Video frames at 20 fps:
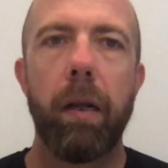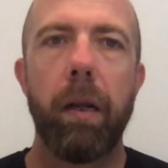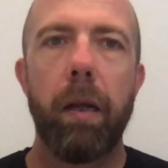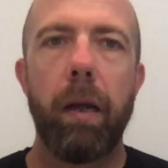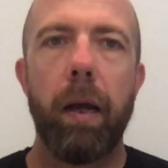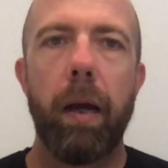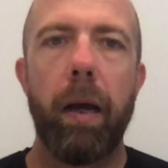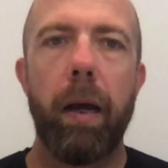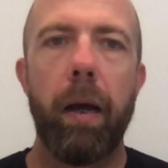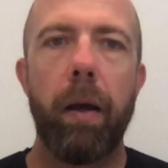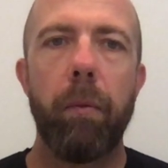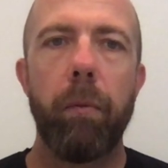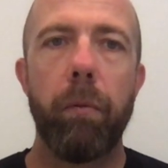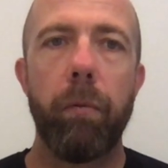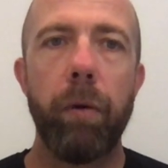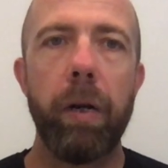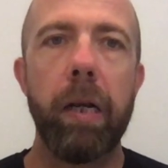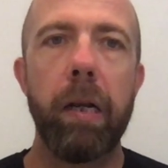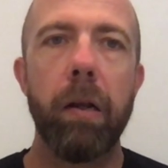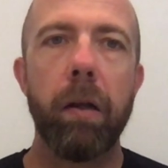We're
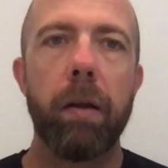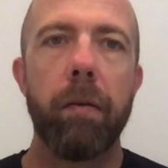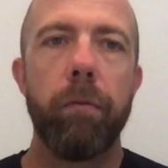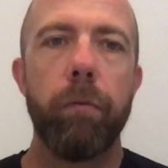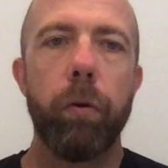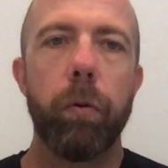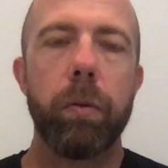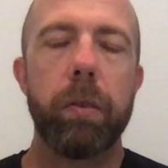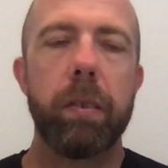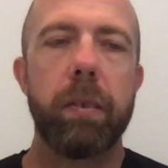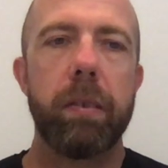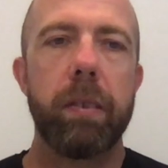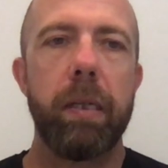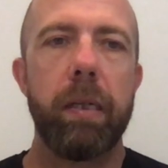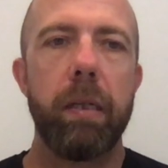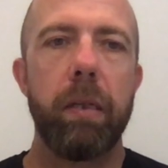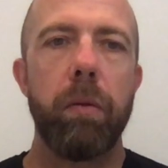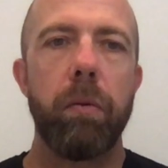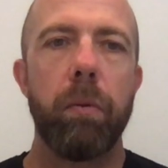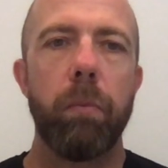really looking forward to
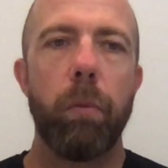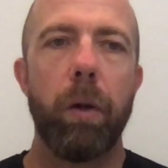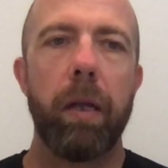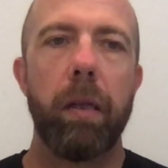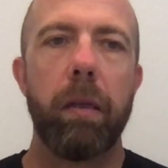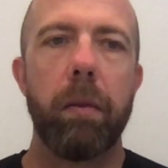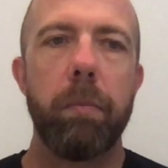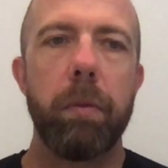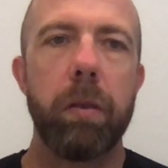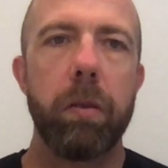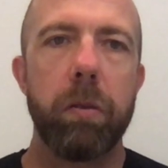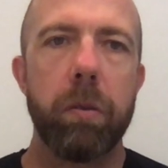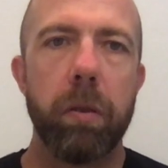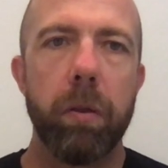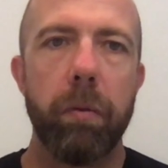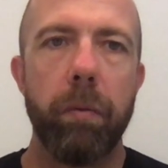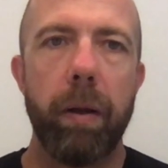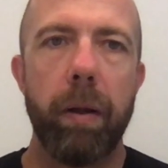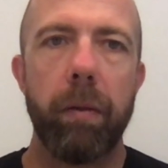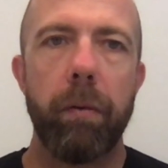seeing you and welcoming you to
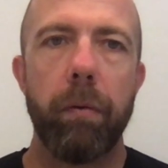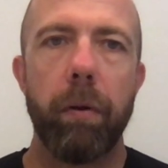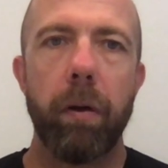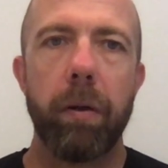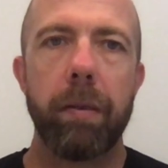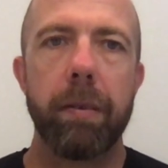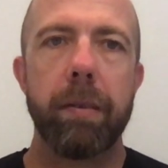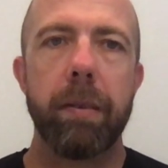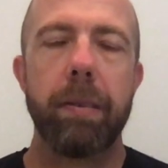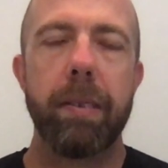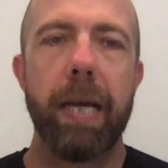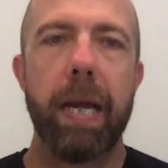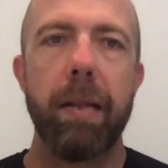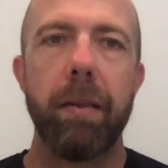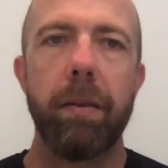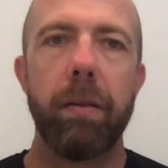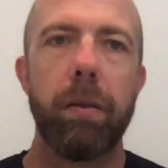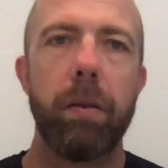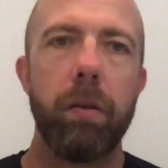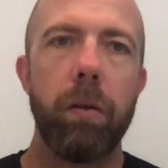the Round the Rock. It's the 10th
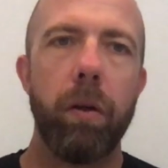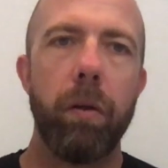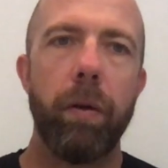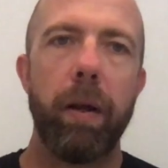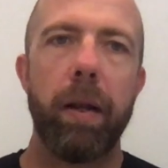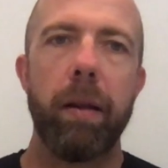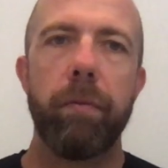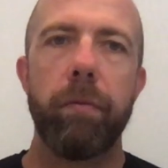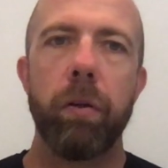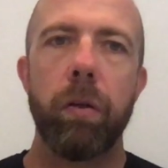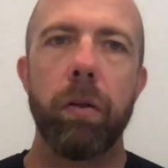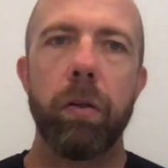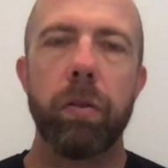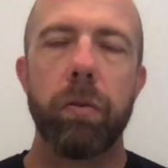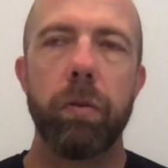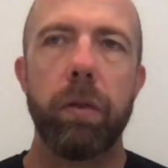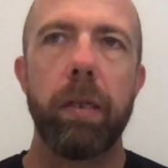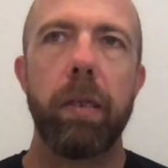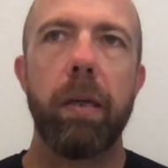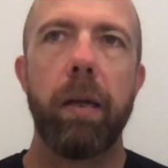year
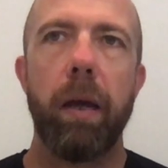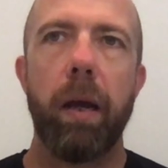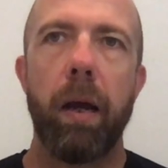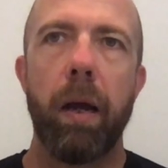anniversary.